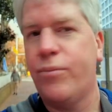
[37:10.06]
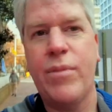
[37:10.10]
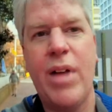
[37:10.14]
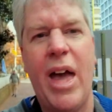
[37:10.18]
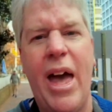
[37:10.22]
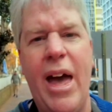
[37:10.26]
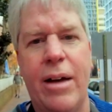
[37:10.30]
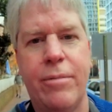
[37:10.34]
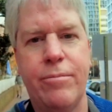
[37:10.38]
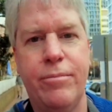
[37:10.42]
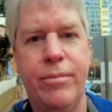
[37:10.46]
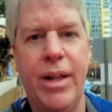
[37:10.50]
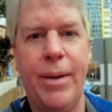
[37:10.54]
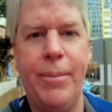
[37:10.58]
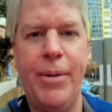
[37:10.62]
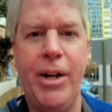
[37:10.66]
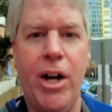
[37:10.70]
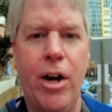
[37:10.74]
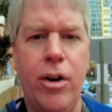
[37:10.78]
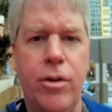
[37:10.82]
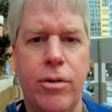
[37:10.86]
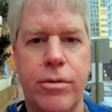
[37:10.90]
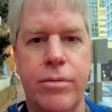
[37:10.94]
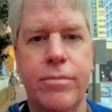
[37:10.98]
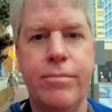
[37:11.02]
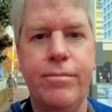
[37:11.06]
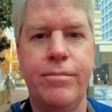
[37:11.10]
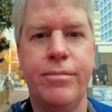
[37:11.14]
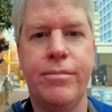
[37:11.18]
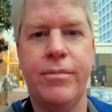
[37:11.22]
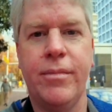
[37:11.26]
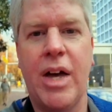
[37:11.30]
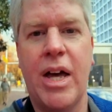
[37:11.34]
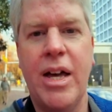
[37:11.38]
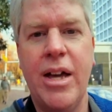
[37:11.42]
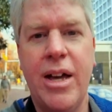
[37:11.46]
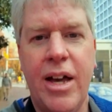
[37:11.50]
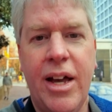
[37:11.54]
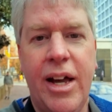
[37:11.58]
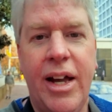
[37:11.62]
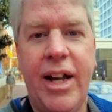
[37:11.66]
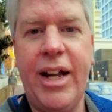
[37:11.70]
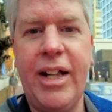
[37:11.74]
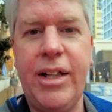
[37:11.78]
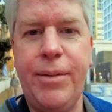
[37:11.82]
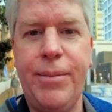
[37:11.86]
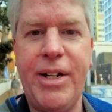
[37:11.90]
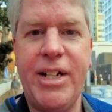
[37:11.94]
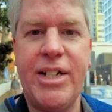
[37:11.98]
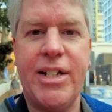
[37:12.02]
Yeah, let me know.
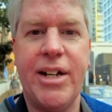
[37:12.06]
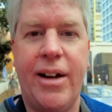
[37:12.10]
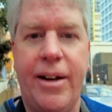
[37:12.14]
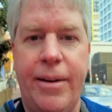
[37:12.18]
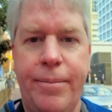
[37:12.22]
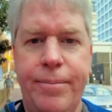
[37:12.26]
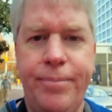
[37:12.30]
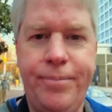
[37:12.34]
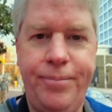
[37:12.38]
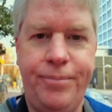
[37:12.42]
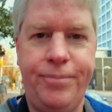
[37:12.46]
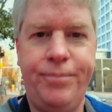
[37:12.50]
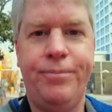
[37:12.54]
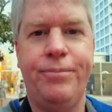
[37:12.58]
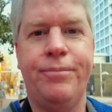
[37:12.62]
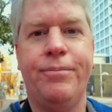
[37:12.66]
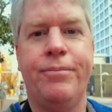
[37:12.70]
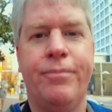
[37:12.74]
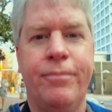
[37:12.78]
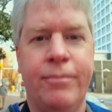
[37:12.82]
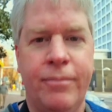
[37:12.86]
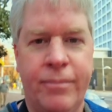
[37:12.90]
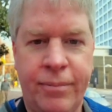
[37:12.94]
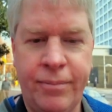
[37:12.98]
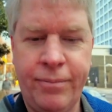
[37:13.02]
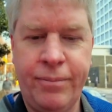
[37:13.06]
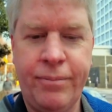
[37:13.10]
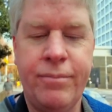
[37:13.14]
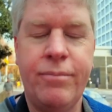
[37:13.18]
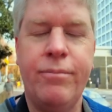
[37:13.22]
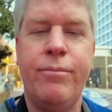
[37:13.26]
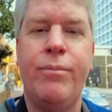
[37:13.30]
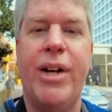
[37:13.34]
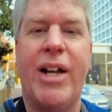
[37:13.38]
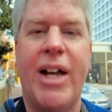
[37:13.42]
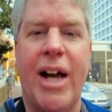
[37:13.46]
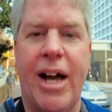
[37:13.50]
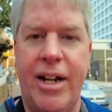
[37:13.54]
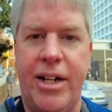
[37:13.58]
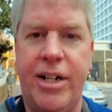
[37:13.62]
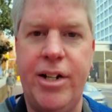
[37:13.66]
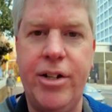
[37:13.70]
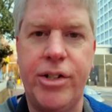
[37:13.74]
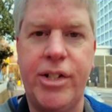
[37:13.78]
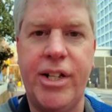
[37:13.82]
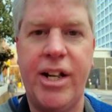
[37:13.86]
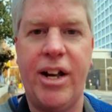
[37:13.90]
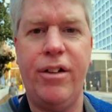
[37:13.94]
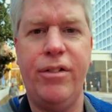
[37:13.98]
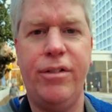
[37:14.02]
In the meantime, be kind to
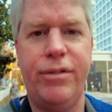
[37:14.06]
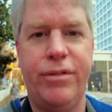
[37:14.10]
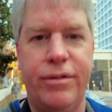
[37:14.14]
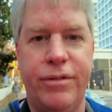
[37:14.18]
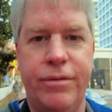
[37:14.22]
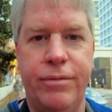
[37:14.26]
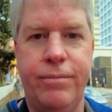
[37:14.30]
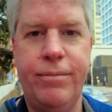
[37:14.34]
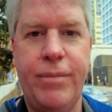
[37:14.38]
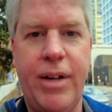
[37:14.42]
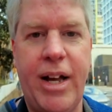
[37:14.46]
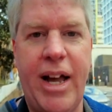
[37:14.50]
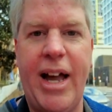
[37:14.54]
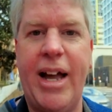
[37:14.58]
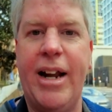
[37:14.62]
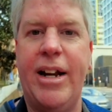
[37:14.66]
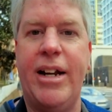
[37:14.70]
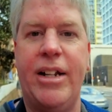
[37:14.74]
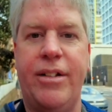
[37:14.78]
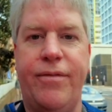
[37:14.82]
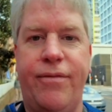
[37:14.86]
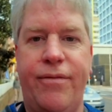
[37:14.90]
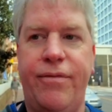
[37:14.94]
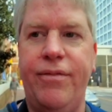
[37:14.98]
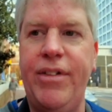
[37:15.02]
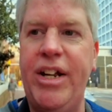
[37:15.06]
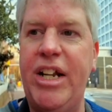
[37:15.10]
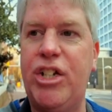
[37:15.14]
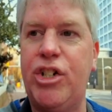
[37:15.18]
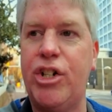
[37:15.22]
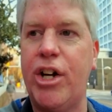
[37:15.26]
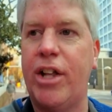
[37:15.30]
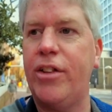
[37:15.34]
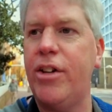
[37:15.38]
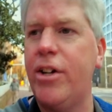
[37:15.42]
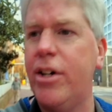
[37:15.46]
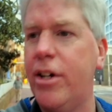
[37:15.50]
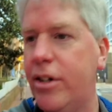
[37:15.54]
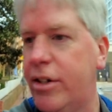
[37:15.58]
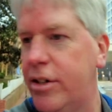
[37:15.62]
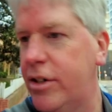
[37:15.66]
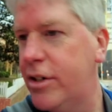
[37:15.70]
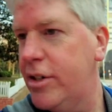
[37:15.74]
yourself and each other.